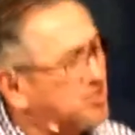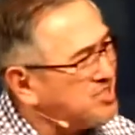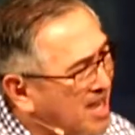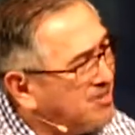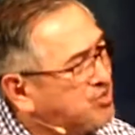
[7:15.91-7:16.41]

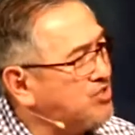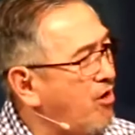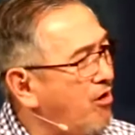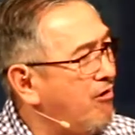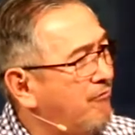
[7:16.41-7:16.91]
sense
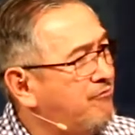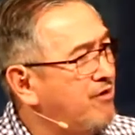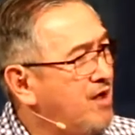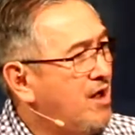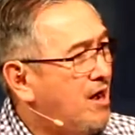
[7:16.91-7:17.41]

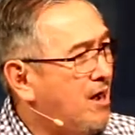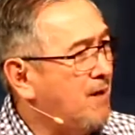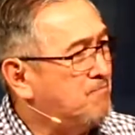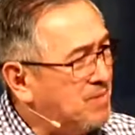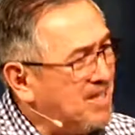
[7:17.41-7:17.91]
of
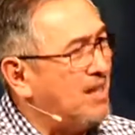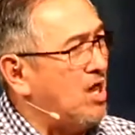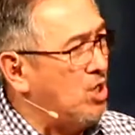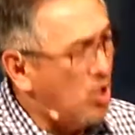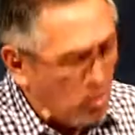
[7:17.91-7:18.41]
uh,
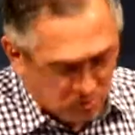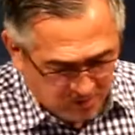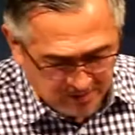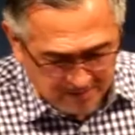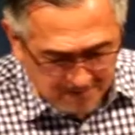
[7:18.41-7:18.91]
being
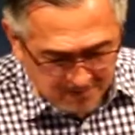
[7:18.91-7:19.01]
alone.